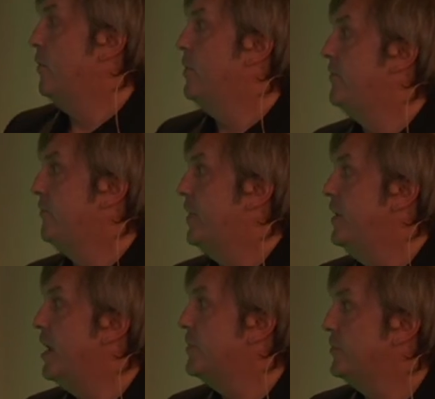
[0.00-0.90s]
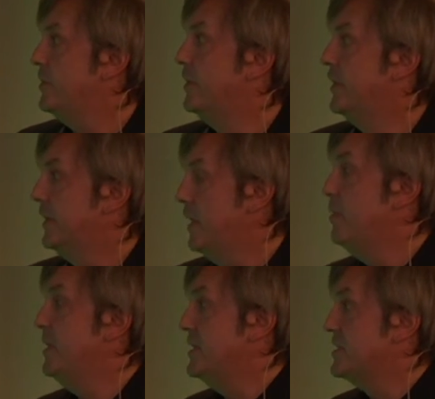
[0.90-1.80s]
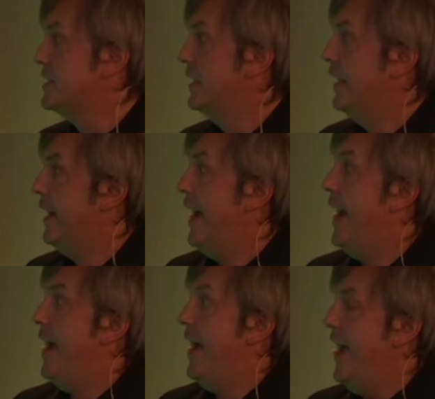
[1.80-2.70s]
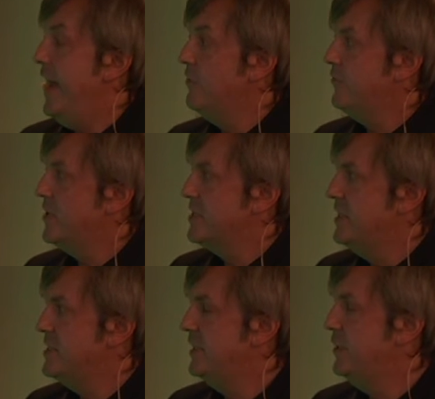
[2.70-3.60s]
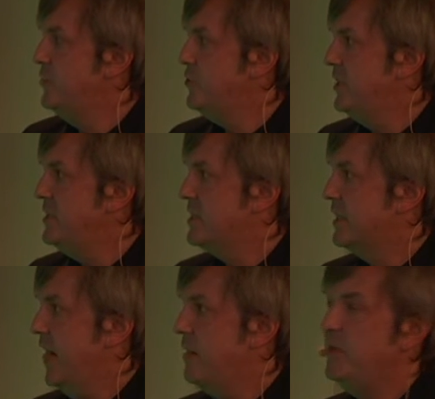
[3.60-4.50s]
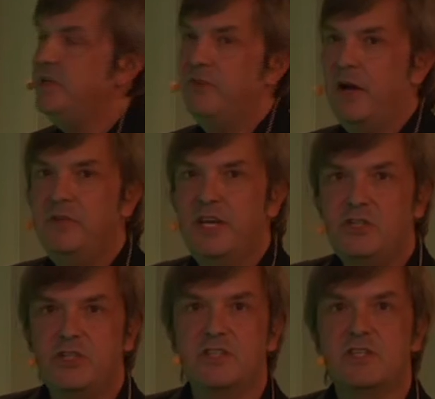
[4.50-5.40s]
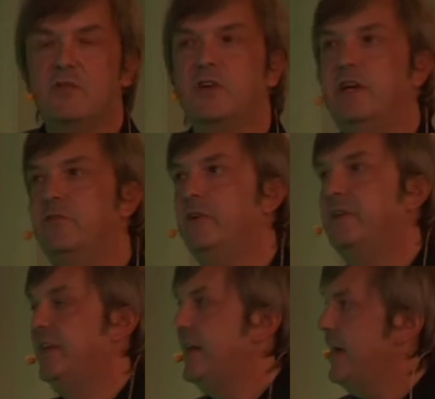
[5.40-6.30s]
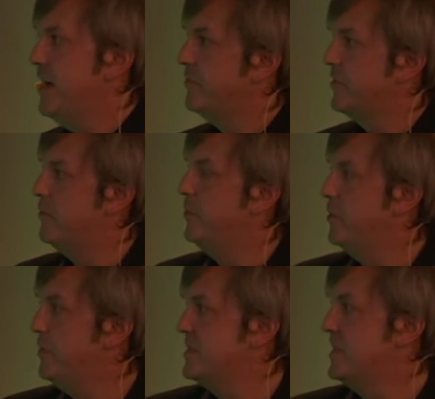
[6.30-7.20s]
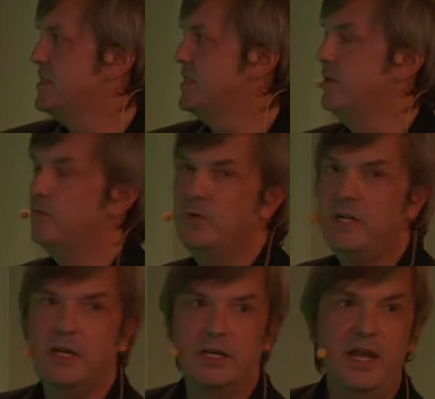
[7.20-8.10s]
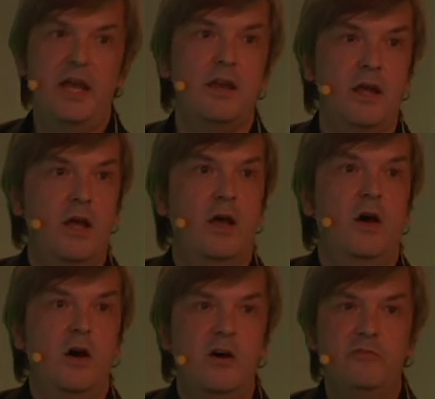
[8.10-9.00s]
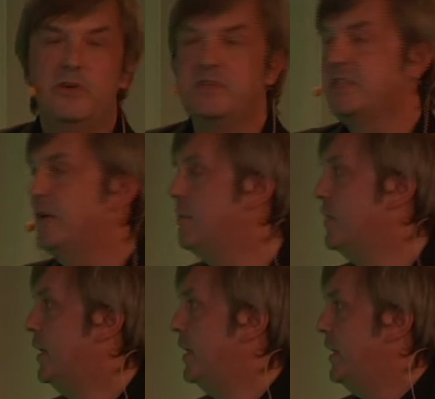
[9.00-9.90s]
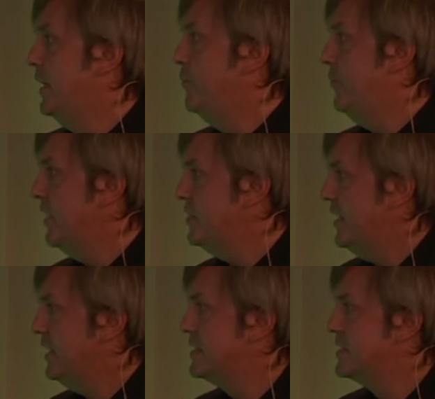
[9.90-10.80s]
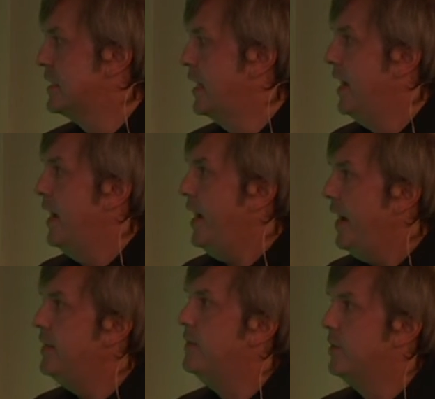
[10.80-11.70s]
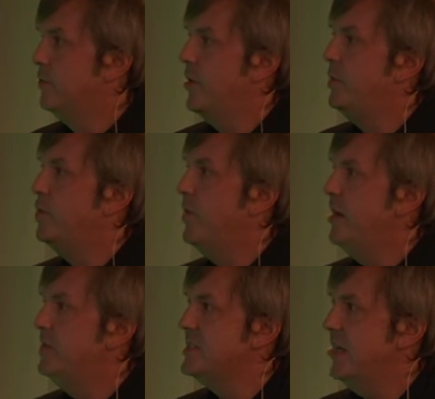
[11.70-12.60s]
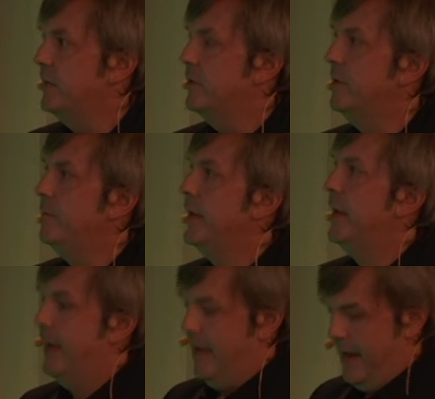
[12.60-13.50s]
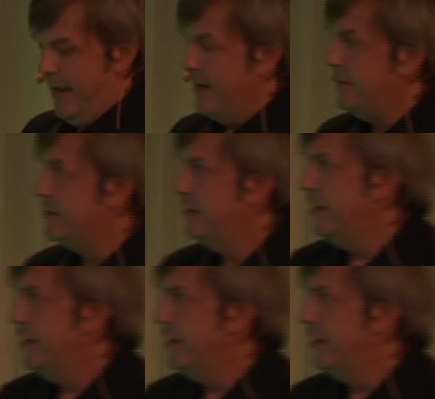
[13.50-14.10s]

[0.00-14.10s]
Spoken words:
with larger companies. And of course, institutions can be foundations or whatever. They have some purposes, and we can offer some projects, and from the private sector. And